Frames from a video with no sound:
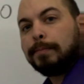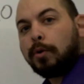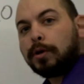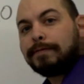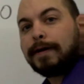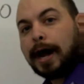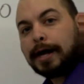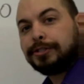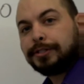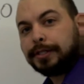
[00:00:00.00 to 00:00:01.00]
mole of
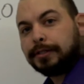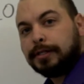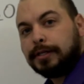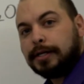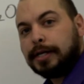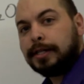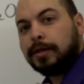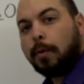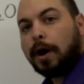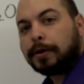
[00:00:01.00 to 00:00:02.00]
hydrogen in the
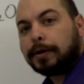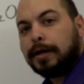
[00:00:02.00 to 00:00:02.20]
water.